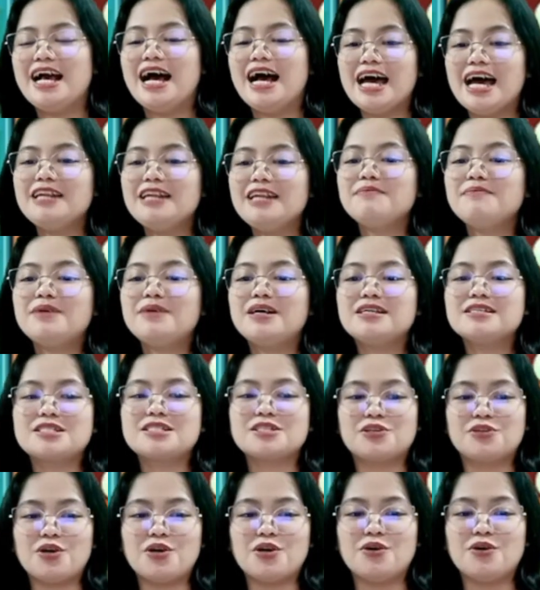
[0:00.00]
Animals
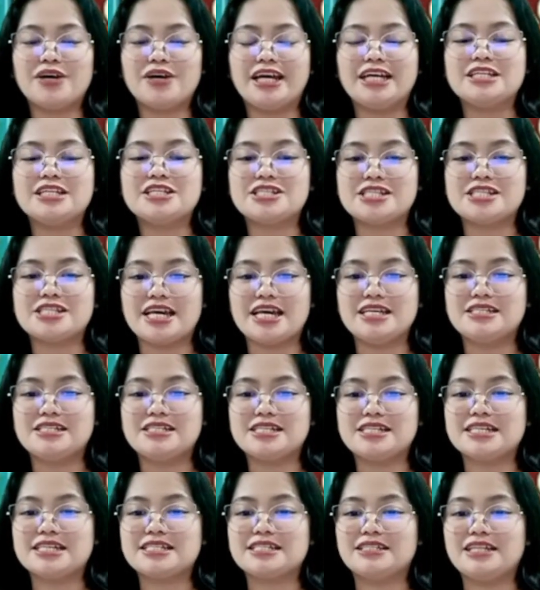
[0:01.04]
grow and
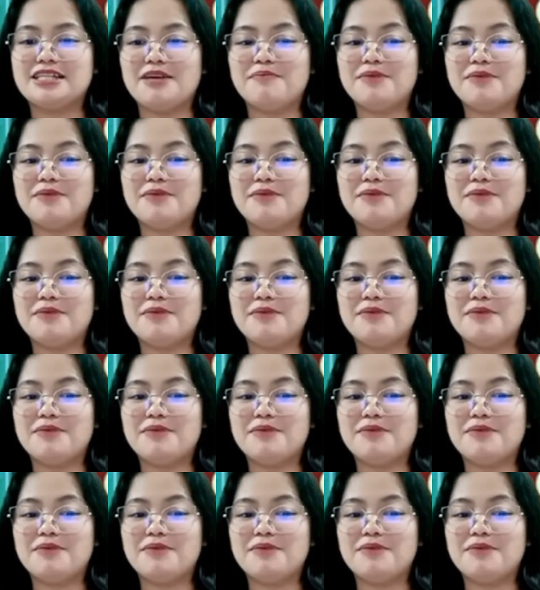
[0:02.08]
change as they